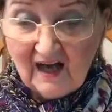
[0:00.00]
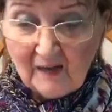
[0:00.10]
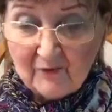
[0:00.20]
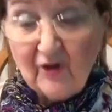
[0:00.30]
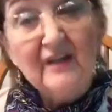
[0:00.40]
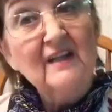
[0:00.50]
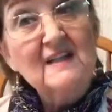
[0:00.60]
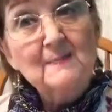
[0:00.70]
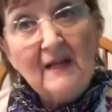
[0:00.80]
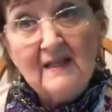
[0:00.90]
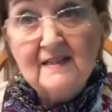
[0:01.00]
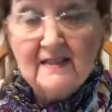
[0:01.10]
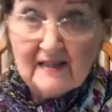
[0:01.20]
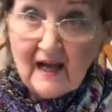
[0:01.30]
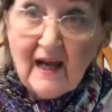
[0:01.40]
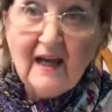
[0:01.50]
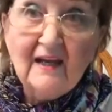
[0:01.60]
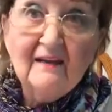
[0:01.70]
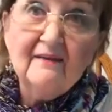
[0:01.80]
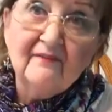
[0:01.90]
I'm going to explain
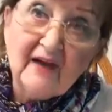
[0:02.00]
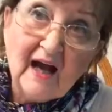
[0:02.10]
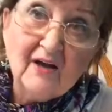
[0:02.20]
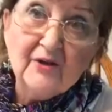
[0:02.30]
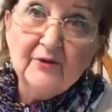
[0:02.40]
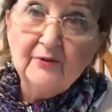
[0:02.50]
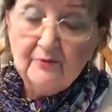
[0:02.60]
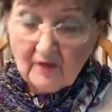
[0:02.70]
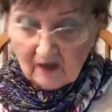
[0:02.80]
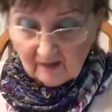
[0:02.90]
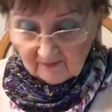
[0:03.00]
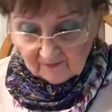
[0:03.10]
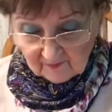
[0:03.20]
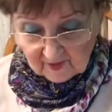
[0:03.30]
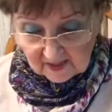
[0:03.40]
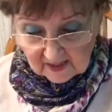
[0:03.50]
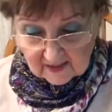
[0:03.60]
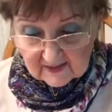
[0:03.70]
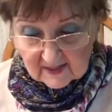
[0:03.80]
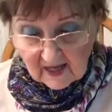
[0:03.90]
today the value of
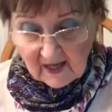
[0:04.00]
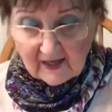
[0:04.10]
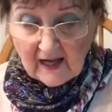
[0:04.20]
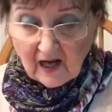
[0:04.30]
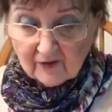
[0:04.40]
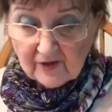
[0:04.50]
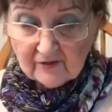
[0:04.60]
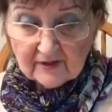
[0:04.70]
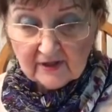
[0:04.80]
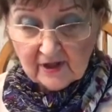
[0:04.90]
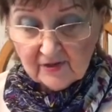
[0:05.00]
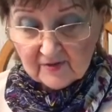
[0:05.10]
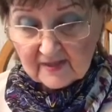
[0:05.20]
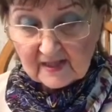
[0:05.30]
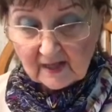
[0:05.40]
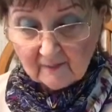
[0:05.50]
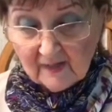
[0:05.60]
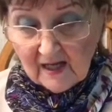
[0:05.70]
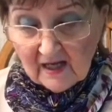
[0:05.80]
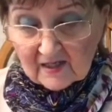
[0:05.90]
these and how you can use
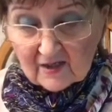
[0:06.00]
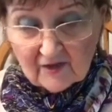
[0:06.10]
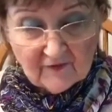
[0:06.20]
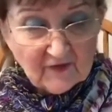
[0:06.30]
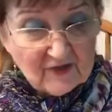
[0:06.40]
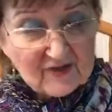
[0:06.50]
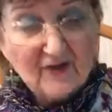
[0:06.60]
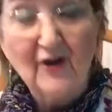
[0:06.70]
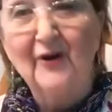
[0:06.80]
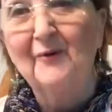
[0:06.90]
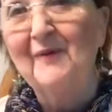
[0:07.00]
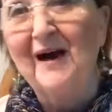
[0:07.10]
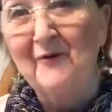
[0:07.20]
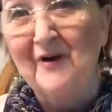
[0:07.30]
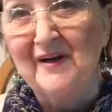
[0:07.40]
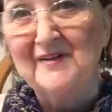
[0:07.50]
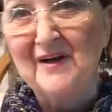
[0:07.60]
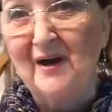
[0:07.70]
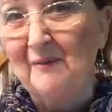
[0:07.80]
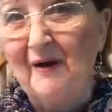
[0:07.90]
them. So the first herb I want to
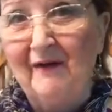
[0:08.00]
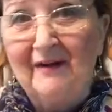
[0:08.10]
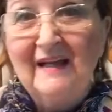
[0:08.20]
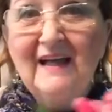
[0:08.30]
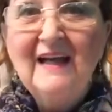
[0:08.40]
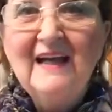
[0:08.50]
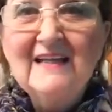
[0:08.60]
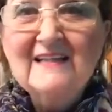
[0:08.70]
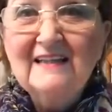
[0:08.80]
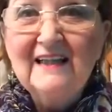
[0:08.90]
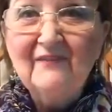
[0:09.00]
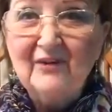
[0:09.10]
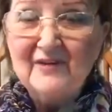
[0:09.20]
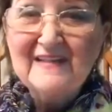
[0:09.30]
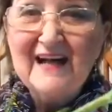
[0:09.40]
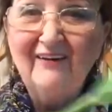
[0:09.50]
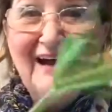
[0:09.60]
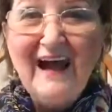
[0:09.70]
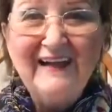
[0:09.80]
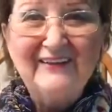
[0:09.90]
talk about is Cleavers. Now,
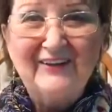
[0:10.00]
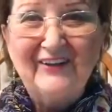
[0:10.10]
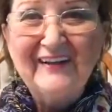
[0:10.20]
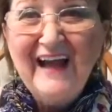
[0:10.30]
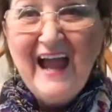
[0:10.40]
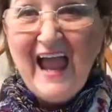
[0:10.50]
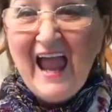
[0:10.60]
hi Kirk.